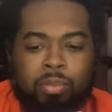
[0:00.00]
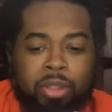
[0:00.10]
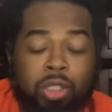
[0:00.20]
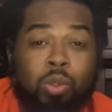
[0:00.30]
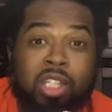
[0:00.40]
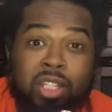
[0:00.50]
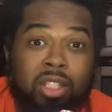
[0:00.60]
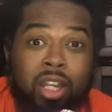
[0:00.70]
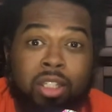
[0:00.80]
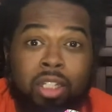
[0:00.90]
This one
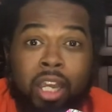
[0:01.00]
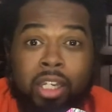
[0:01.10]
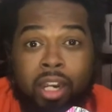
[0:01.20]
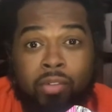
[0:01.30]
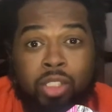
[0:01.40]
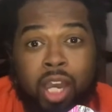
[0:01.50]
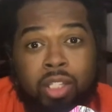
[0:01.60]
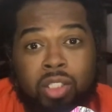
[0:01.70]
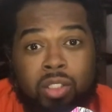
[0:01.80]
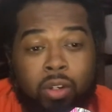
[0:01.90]
tastes nothing like it
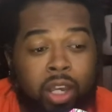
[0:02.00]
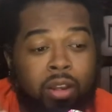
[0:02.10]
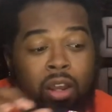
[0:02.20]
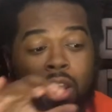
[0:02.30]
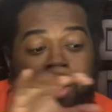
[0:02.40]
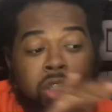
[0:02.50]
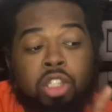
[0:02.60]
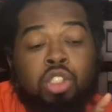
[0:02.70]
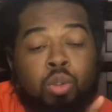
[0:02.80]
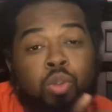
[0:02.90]
advertises, okay?
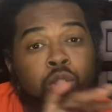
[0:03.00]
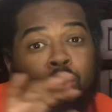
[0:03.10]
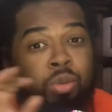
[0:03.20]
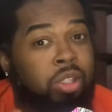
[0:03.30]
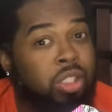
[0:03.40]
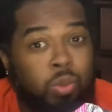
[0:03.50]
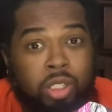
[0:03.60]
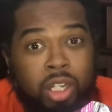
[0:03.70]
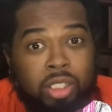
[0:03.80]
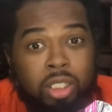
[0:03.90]
These two do, this
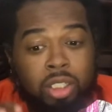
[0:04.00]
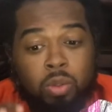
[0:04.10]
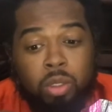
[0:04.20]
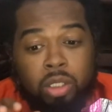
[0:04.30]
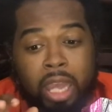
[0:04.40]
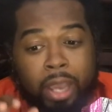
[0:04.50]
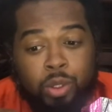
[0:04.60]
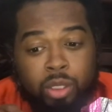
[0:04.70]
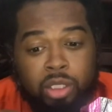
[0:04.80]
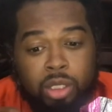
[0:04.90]
one doesn't. This one
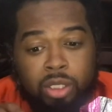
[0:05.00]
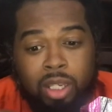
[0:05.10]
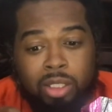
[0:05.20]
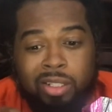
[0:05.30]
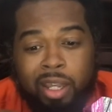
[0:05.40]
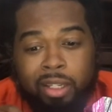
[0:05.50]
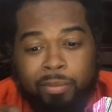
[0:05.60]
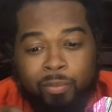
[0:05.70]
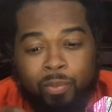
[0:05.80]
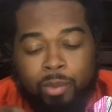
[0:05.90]
actually just tastes like
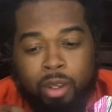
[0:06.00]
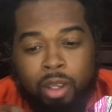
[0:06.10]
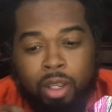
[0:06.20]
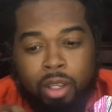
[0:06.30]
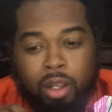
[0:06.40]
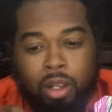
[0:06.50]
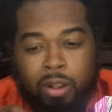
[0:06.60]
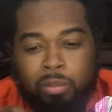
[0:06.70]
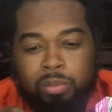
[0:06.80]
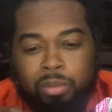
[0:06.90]

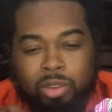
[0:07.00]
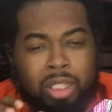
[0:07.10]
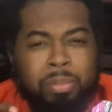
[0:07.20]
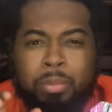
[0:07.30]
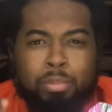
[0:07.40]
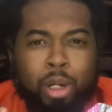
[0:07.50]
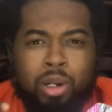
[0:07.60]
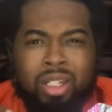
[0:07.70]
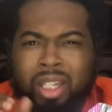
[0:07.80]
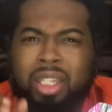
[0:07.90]
something
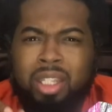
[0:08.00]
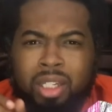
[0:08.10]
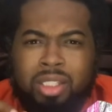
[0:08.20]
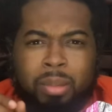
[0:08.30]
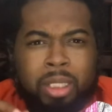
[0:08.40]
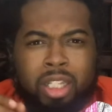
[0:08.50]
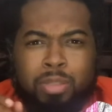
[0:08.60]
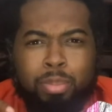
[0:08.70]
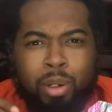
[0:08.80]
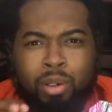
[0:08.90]
burning, like eating something that's
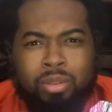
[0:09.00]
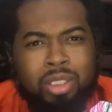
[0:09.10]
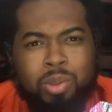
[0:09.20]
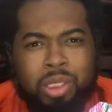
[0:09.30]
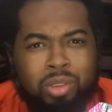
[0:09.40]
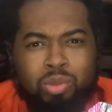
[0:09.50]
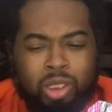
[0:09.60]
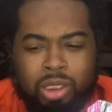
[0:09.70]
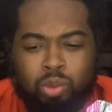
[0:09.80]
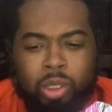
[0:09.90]
burnt. This one is
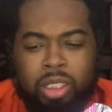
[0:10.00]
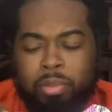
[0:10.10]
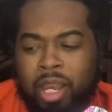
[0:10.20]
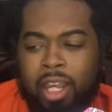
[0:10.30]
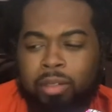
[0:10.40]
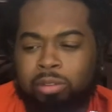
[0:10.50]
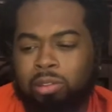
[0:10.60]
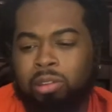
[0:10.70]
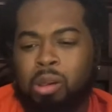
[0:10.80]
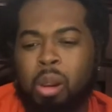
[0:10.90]
really bad.
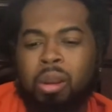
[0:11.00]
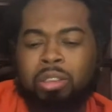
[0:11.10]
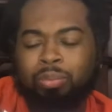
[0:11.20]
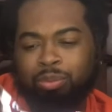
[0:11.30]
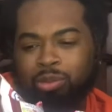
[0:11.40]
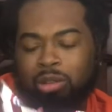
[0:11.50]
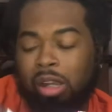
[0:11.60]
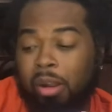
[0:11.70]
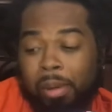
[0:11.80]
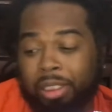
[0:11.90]

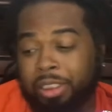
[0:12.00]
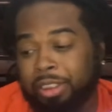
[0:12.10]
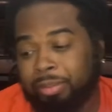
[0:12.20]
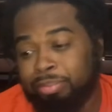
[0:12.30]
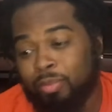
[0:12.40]
Oh my goodness.